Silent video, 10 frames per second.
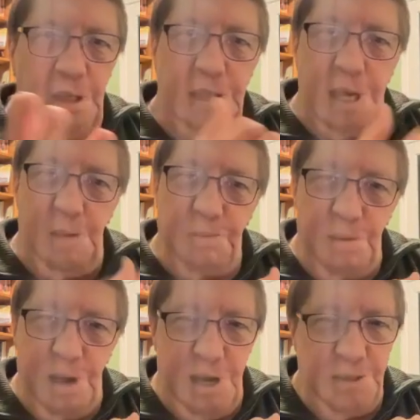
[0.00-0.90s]

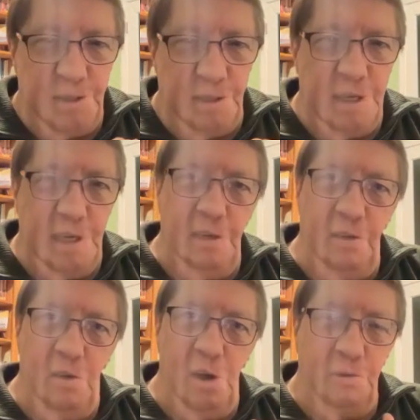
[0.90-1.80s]
compromise and getting
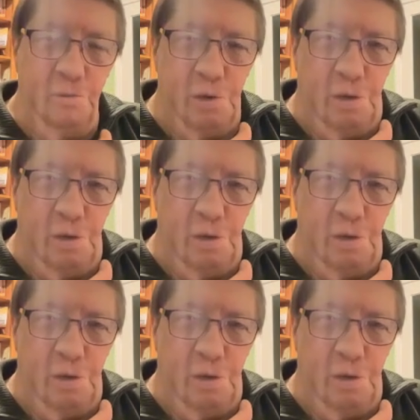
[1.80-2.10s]
along with one